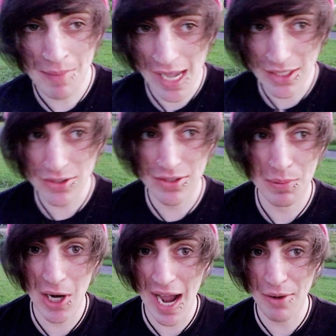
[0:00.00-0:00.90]
miles
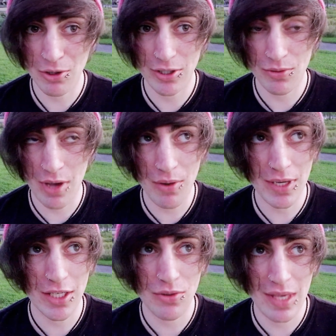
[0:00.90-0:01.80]
per hour are you
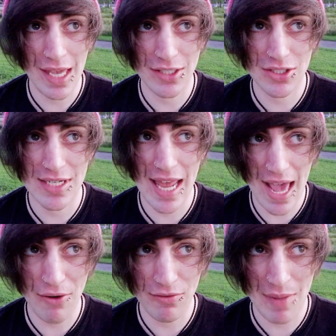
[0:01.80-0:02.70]
going and you can't just get
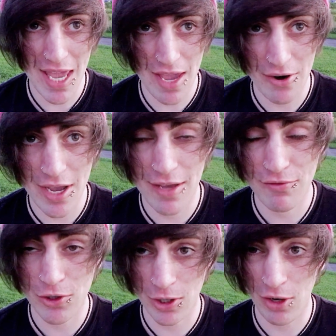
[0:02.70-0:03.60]
out of my area
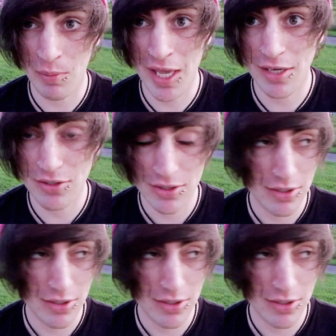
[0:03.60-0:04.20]
for a little bit?